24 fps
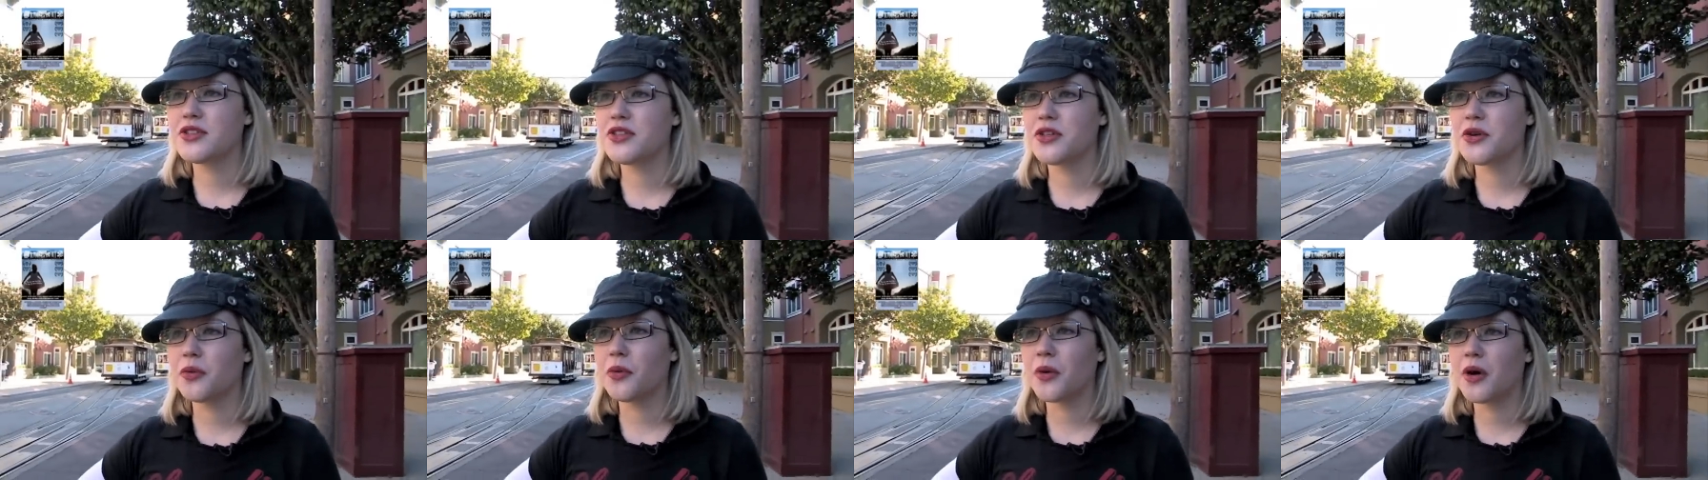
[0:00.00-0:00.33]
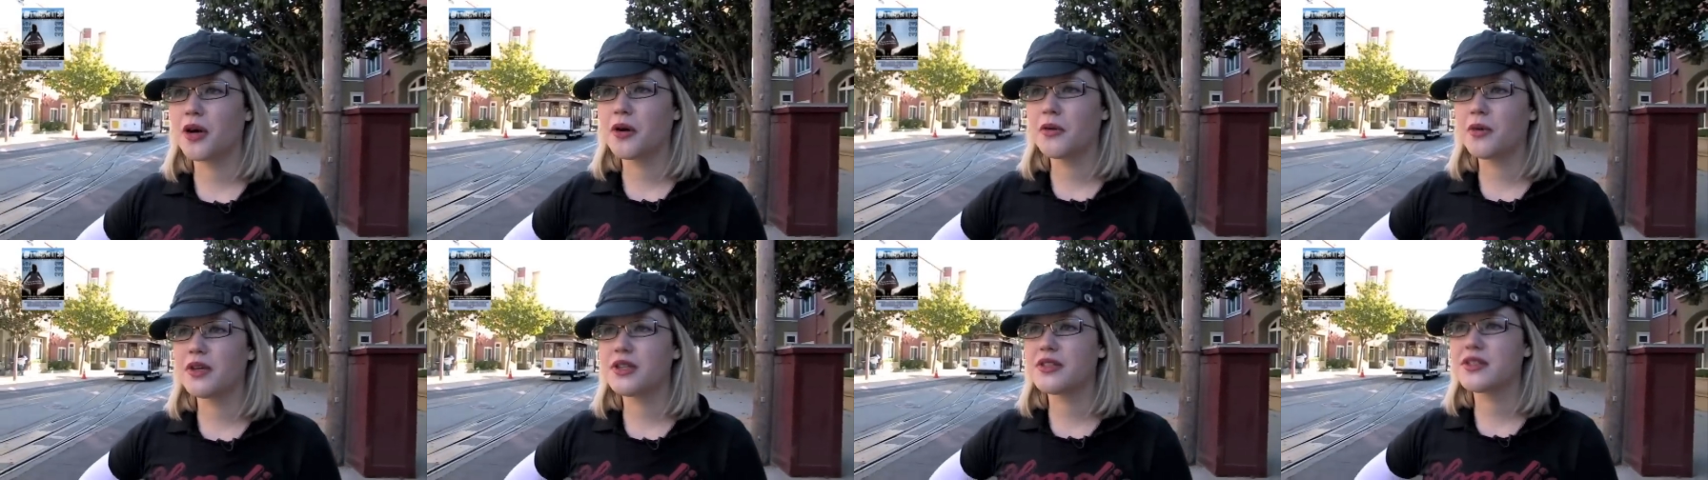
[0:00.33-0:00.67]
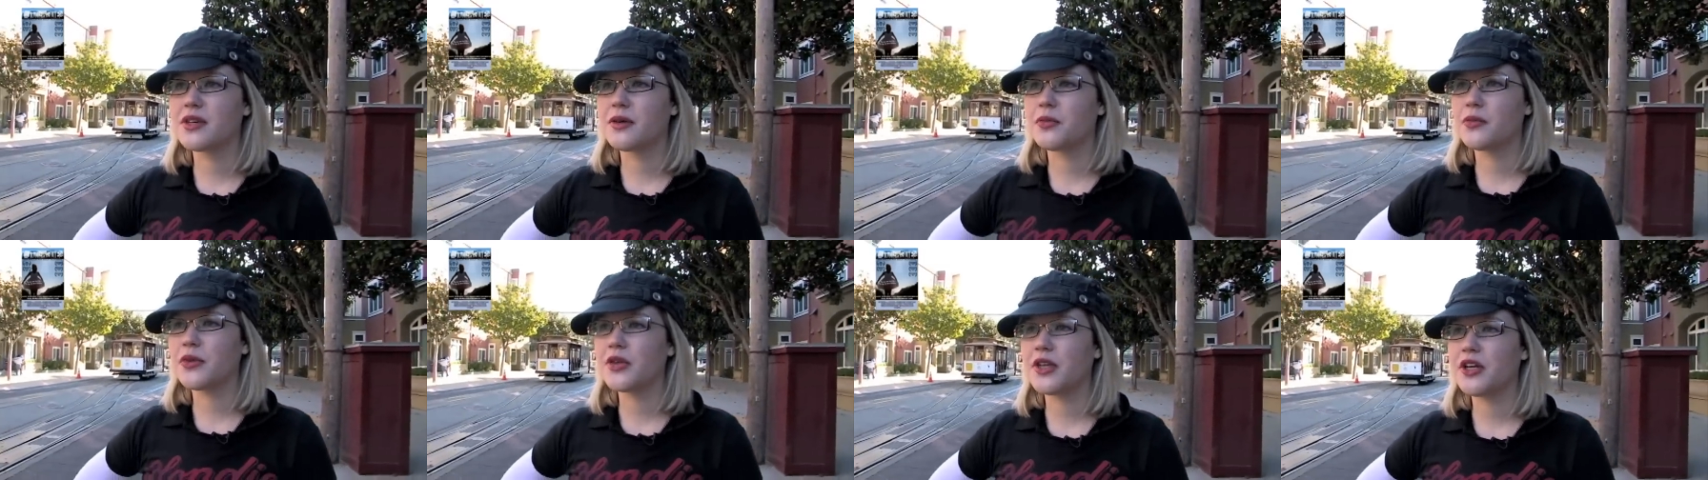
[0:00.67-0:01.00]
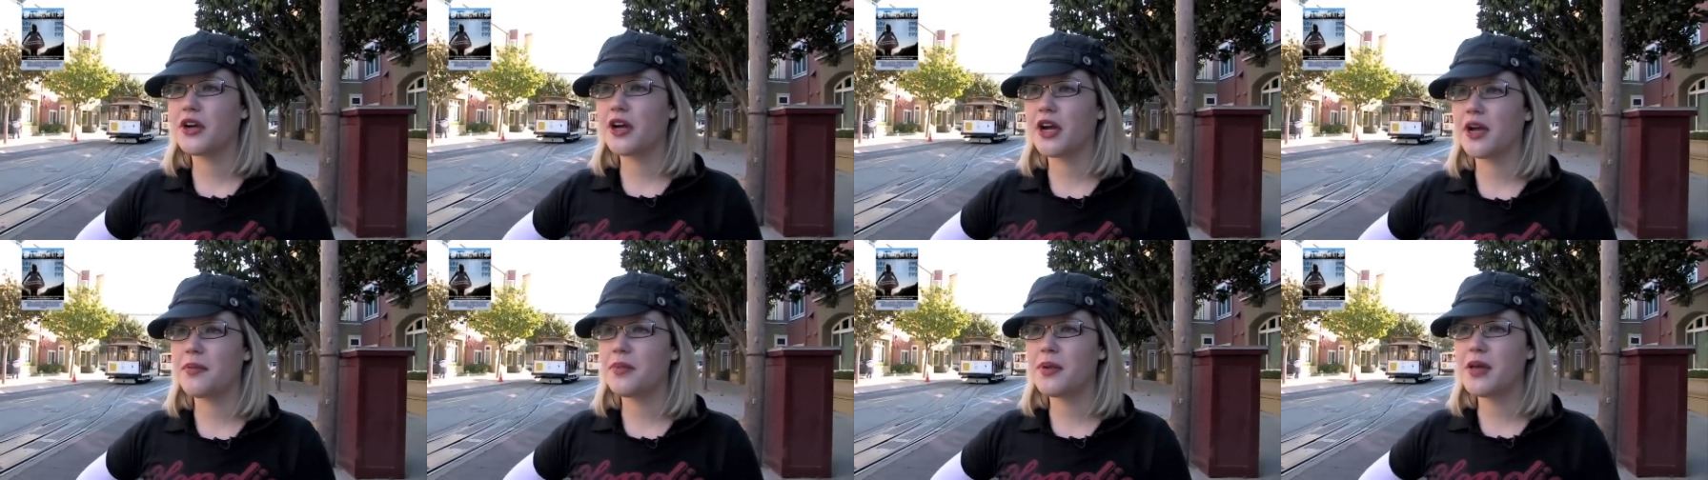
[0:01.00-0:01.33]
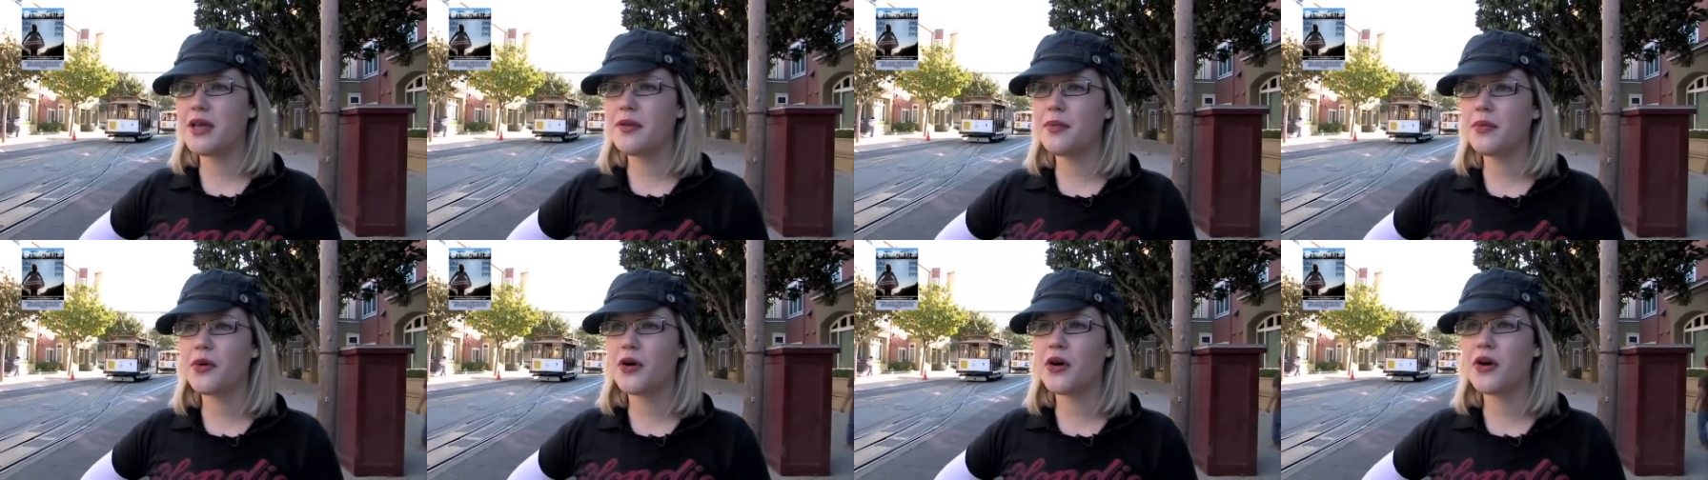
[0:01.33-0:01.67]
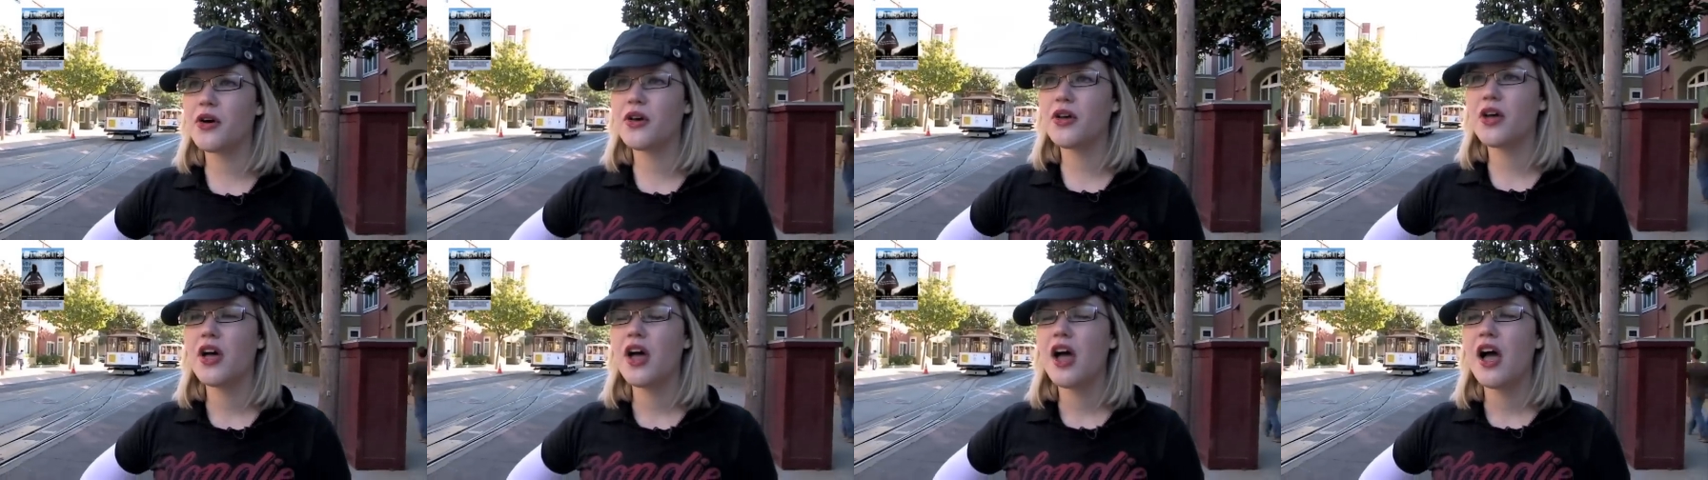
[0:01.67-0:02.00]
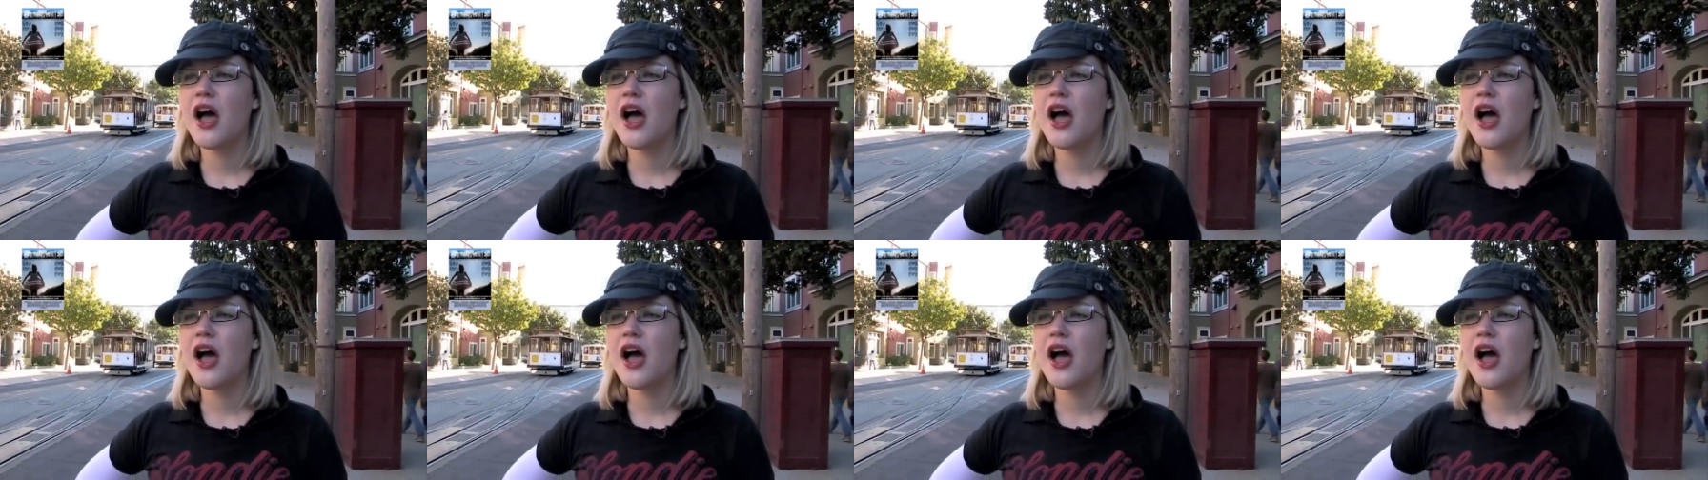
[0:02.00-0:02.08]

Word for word: to work with some really great people.